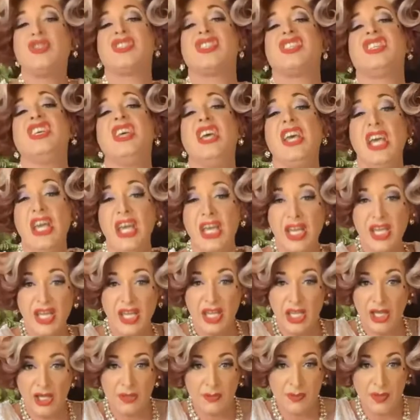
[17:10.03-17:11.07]
see
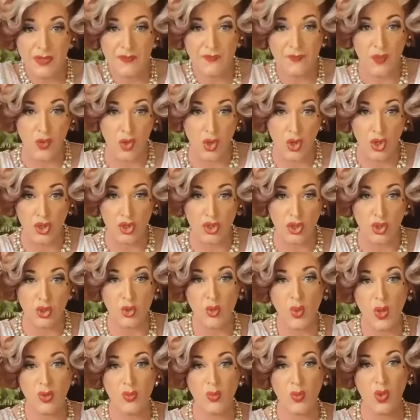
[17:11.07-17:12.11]
here before you a
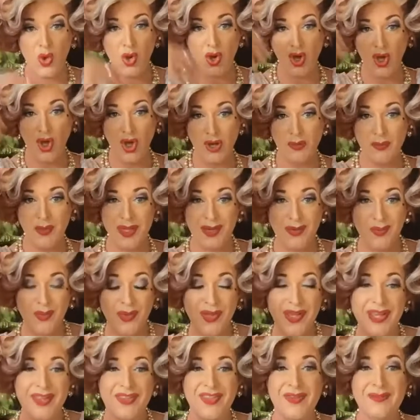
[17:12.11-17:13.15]
woman
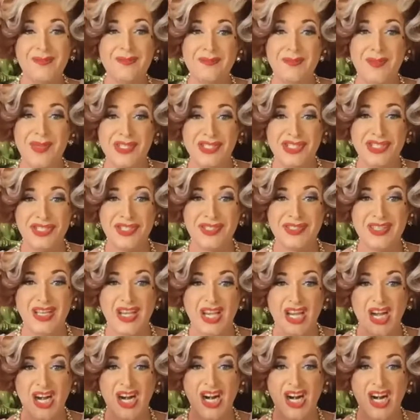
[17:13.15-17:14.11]
with a mission.